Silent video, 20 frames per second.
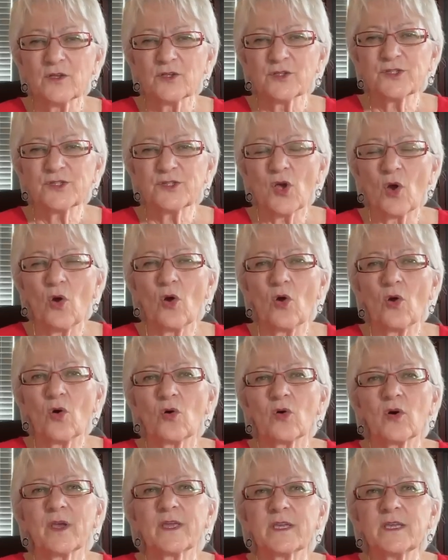
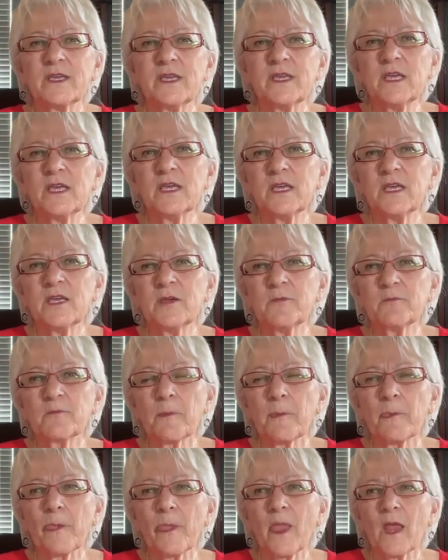So he,
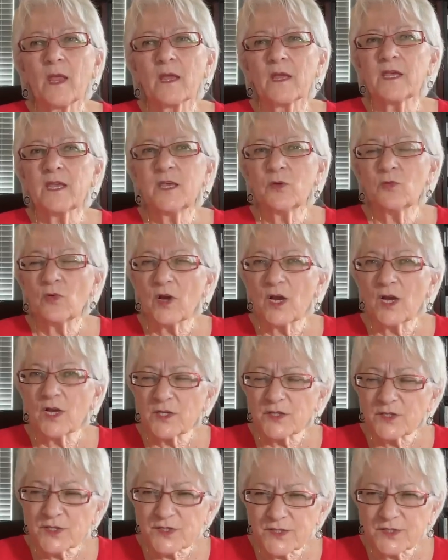he
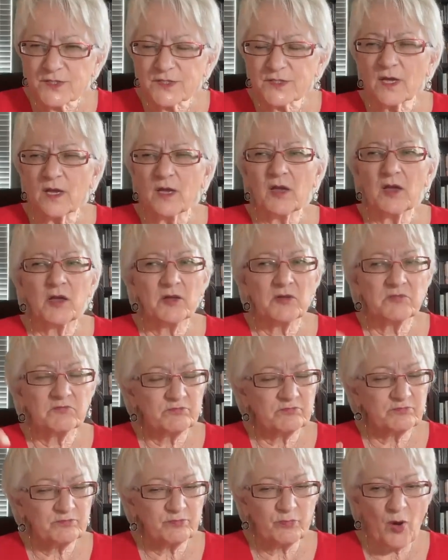was uh,
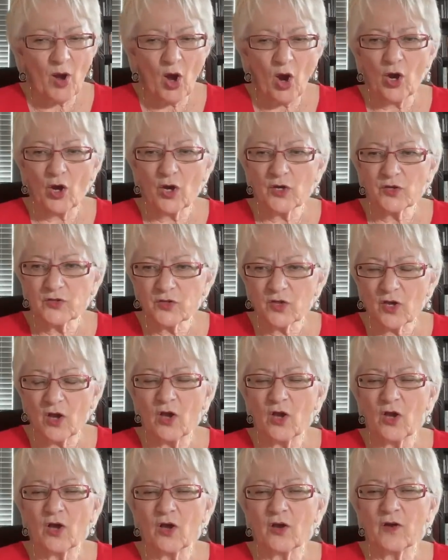part
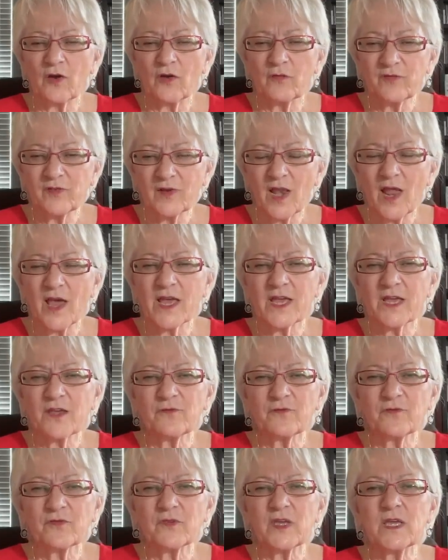of
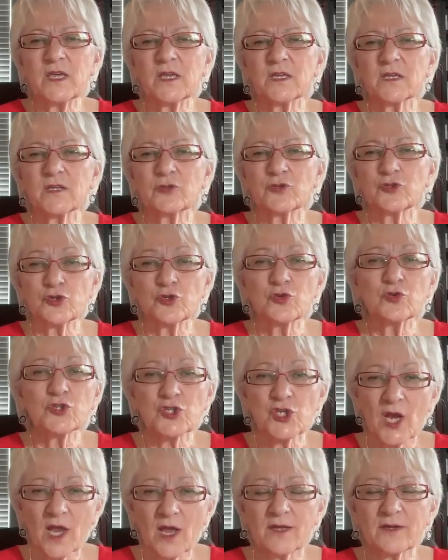life in
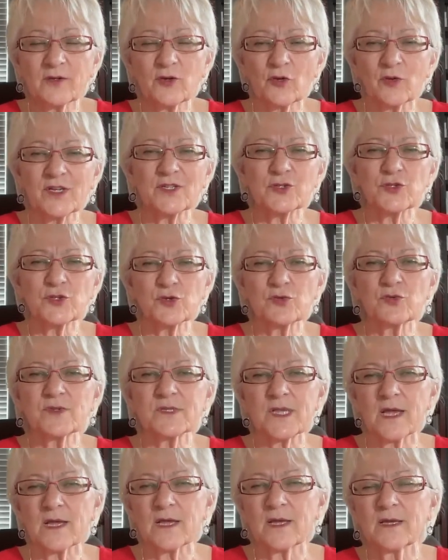Shushan or in
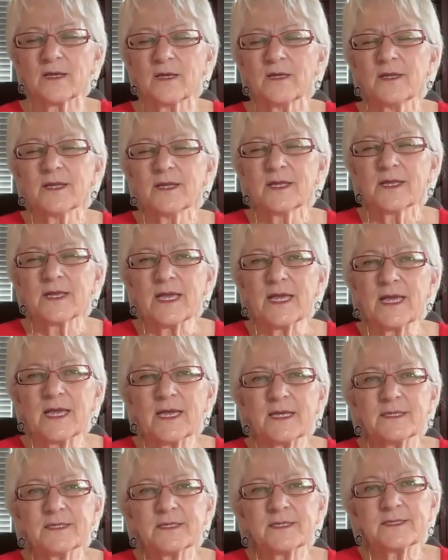Susa,
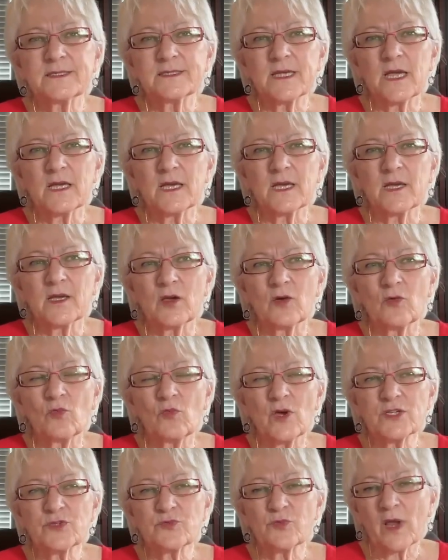and uh,
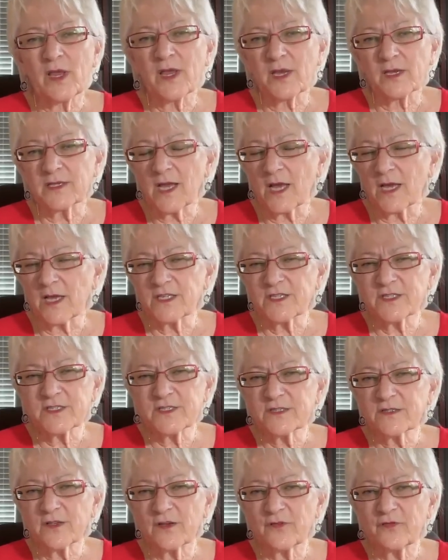was
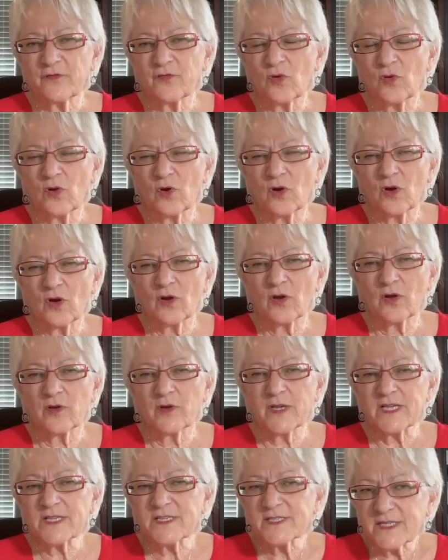recognized for
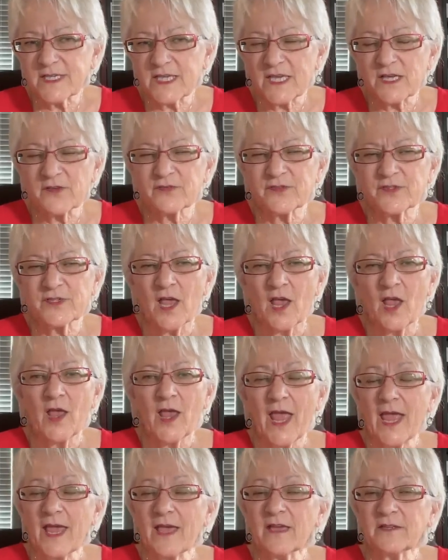his gifts.
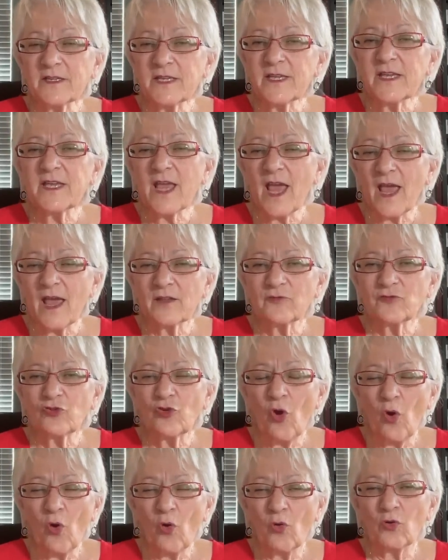And he had
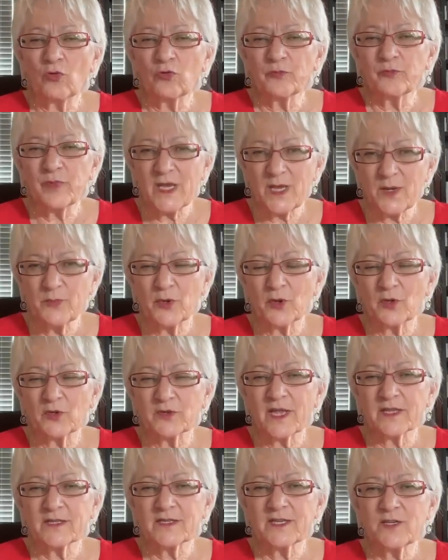told people
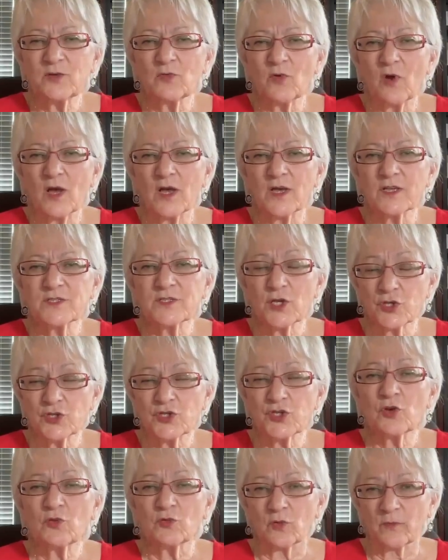that he was a
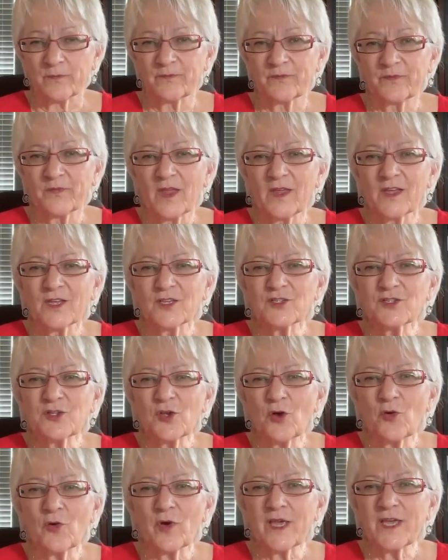Jew.
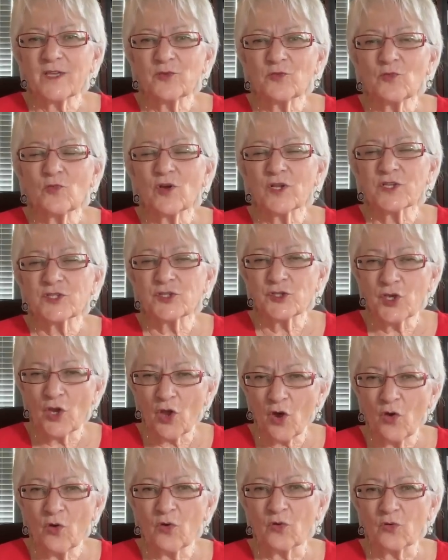So it was
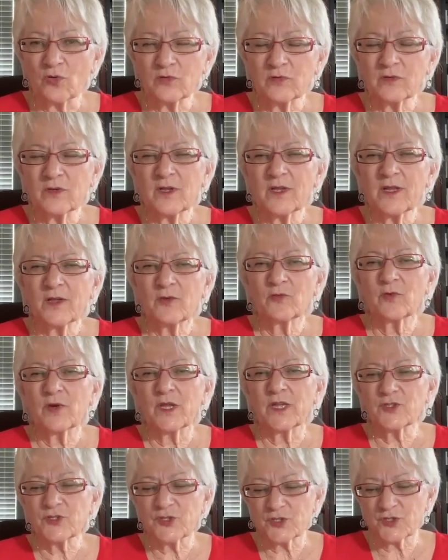known,
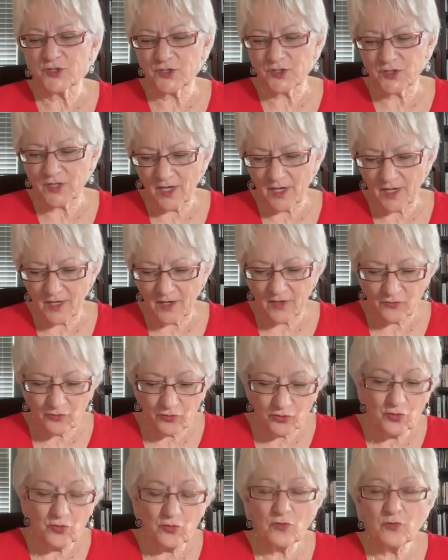which uh,
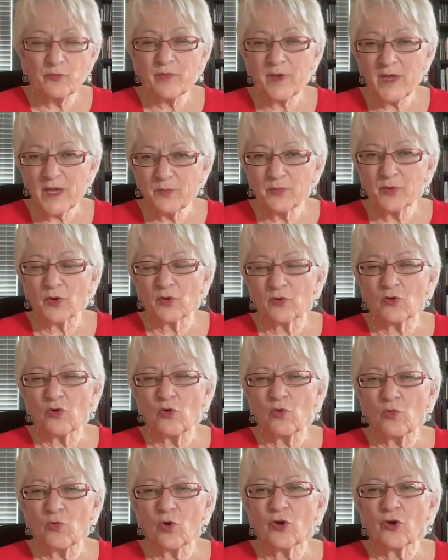two people
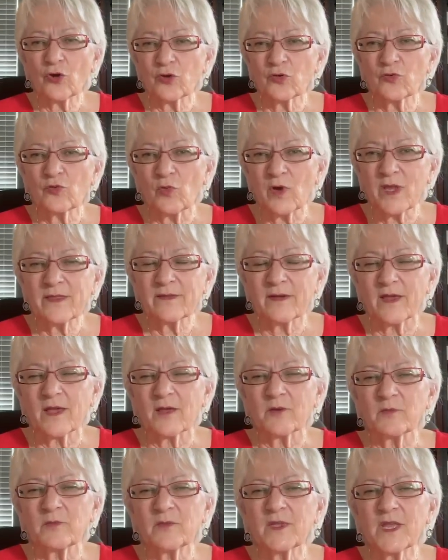who worked with
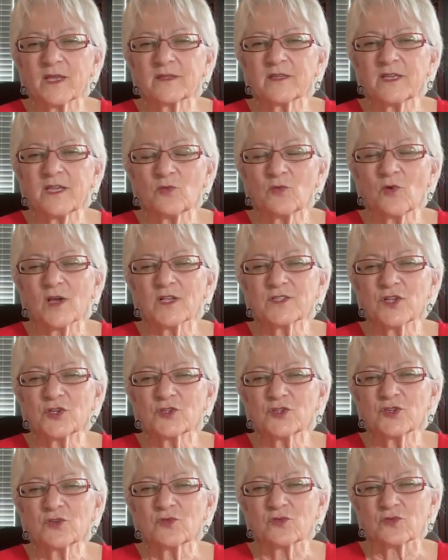him, that he was a
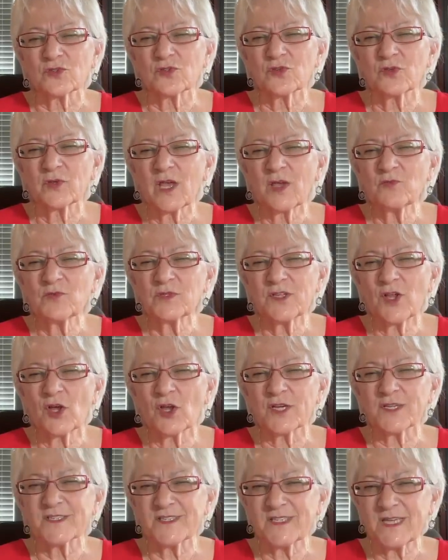Jew. So that was
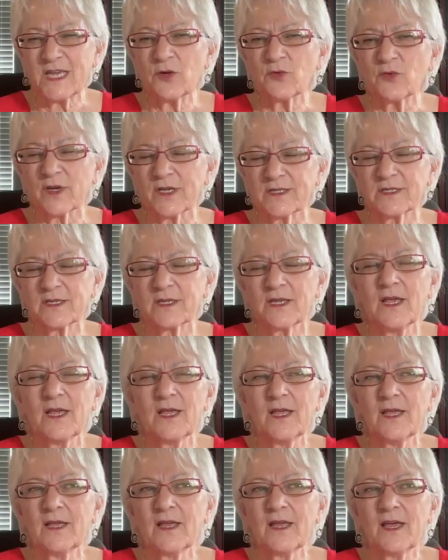not a secret.
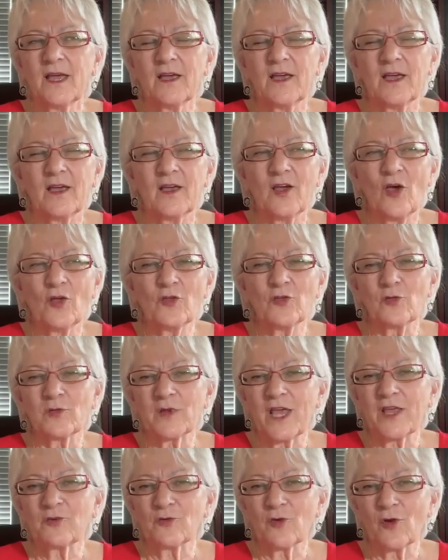Uh, although
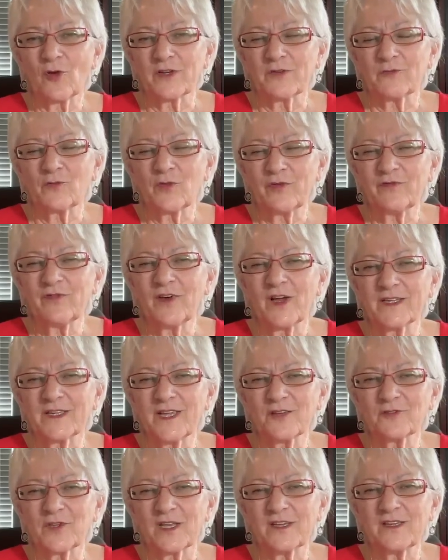later on we find
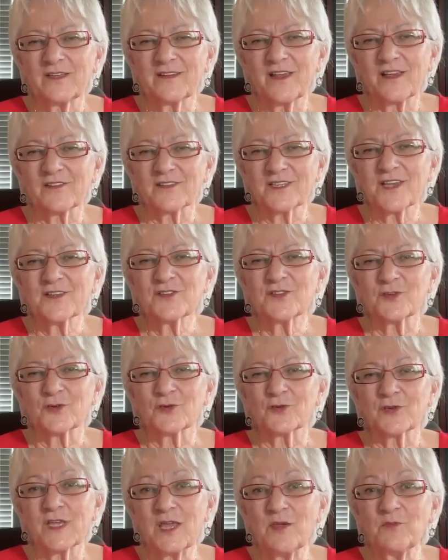out that he tells
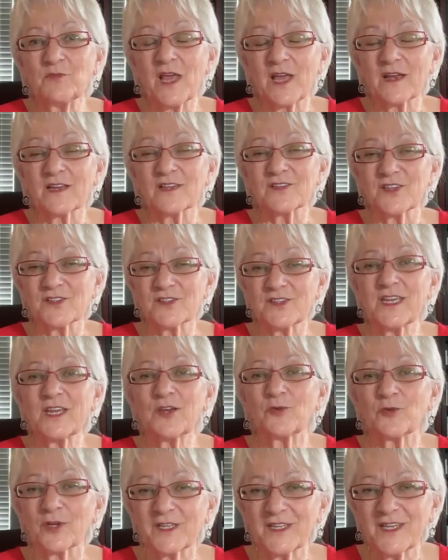Esther, keep that as a
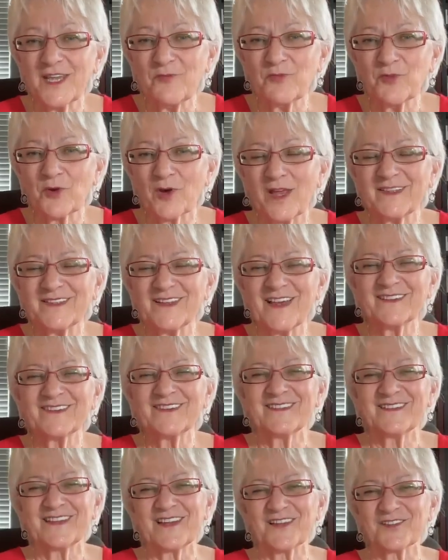secret, keep your
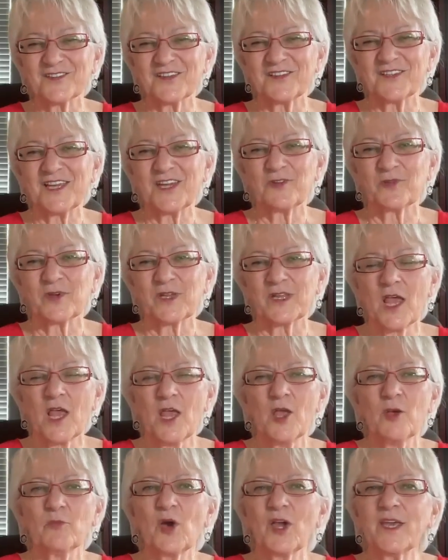identity as a secret.
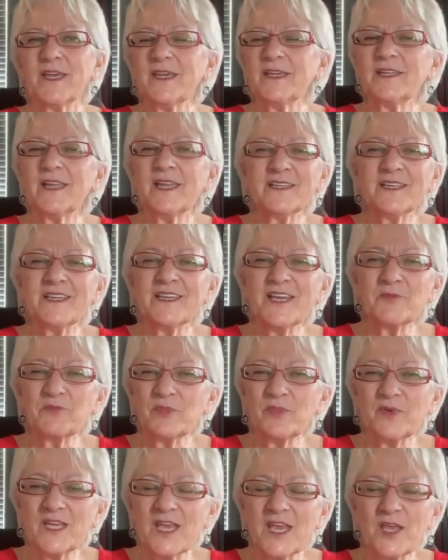But he didn't
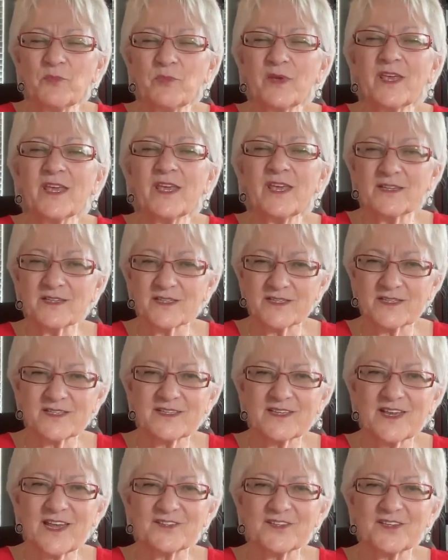keep, keep
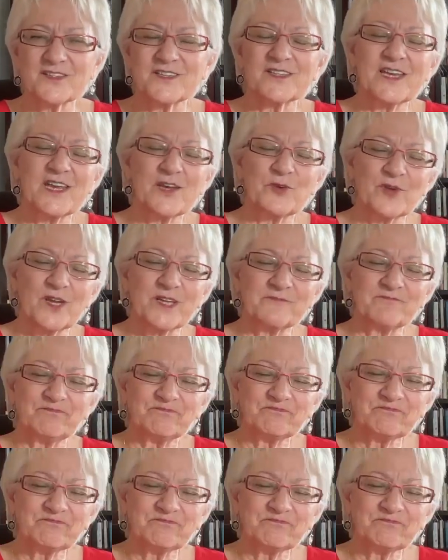his as a secret.